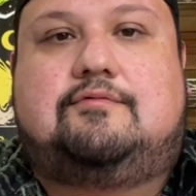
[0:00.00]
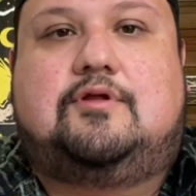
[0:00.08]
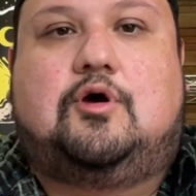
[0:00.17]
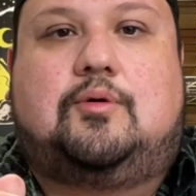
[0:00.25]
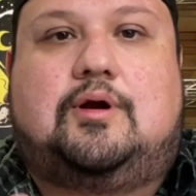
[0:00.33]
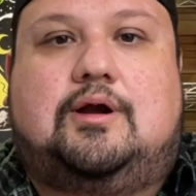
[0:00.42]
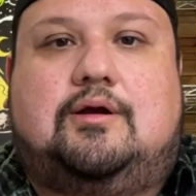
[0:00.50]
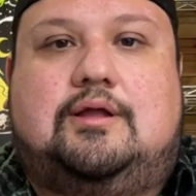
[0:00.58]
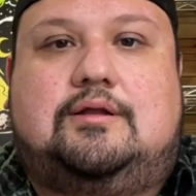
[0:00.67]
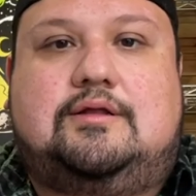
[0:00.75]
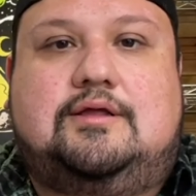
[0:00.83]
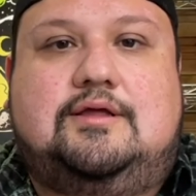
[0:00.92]
just popped
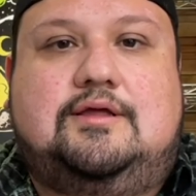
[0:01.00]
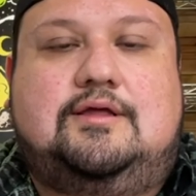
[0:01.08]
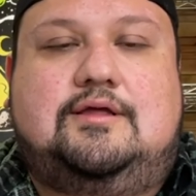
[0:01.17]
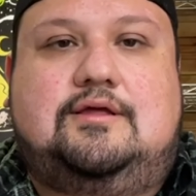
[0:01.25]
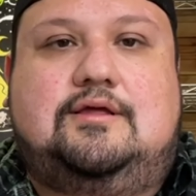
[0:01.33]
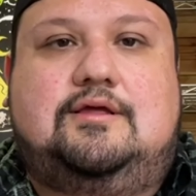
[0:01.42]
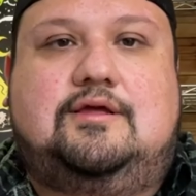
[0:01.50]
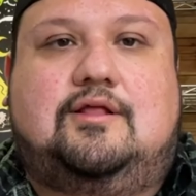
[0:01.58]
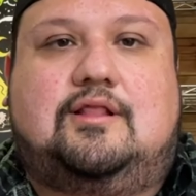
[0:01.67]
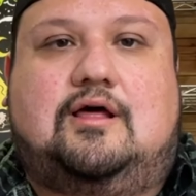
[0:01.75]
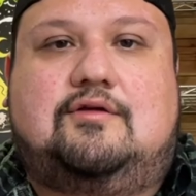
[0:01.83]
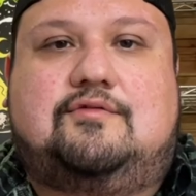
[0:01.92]
up out of nowhere,
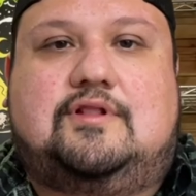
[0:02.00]
and